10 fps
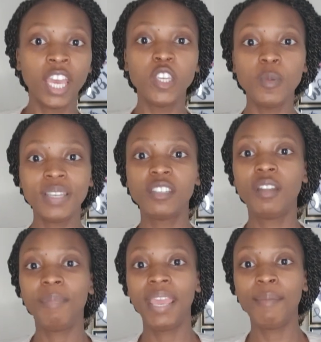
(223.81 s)
you must
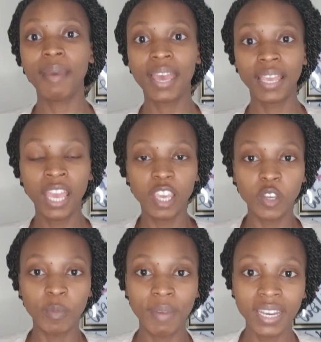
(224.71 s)
not pay back
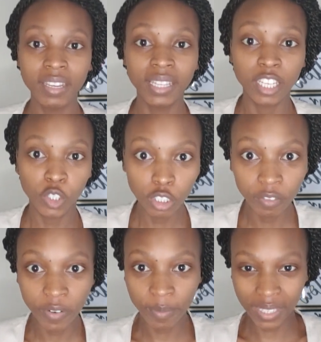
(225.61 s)
your money that you
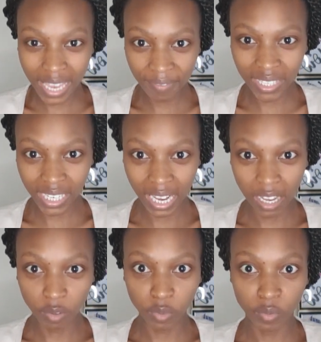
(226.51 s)
took from your savings
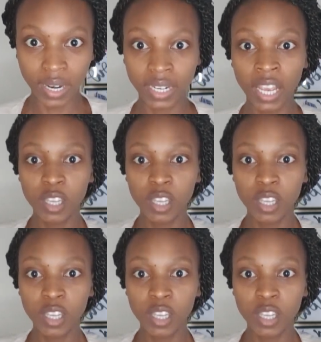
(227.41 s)
account, right?